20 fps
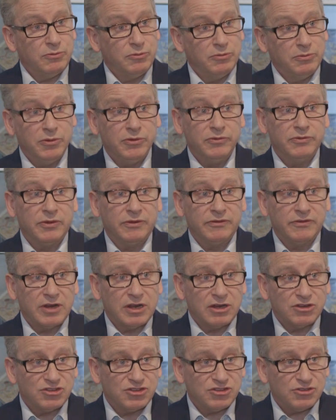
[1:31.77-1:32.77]
removal of
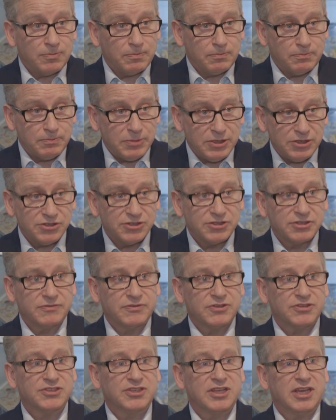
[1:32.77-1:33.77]
large pieces
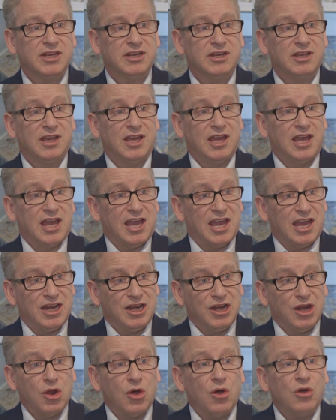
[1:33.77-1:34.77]
of the skin
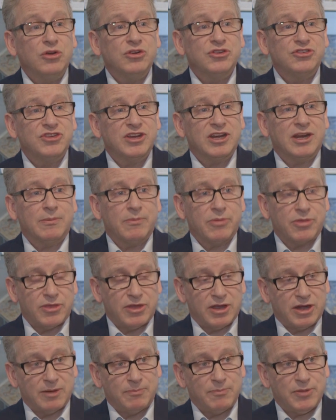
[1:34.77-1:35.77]
and long-term
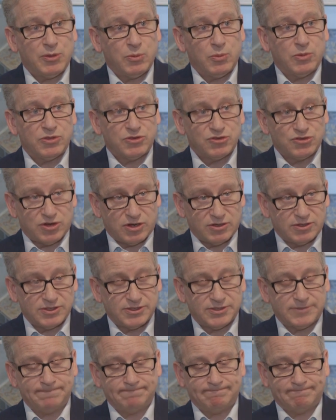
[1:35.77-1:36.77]
therapy with
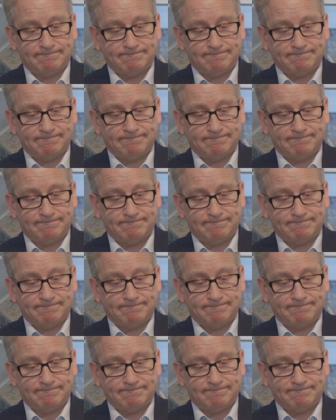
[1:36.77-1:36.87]
drugs.